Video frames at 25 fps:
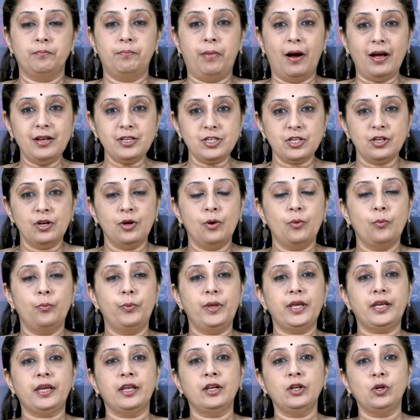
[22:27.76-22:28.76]
But
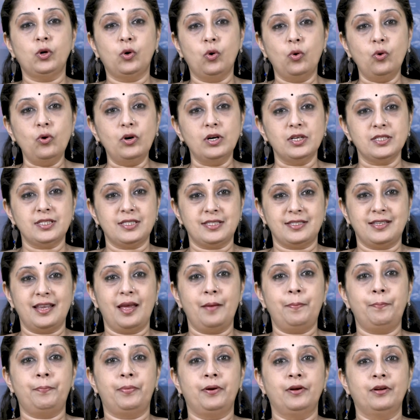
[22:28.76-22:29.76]
we can go a
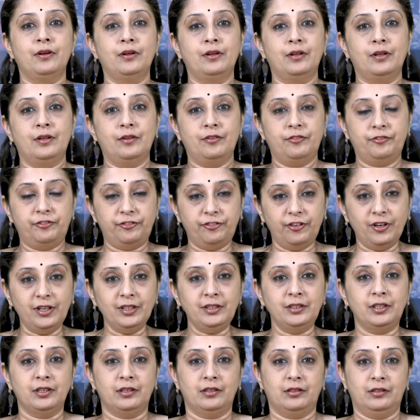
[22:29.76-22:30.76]
step
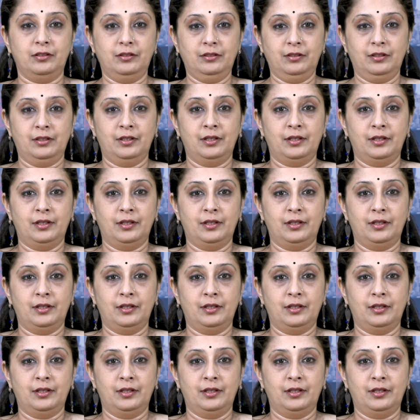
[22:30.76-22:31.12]
further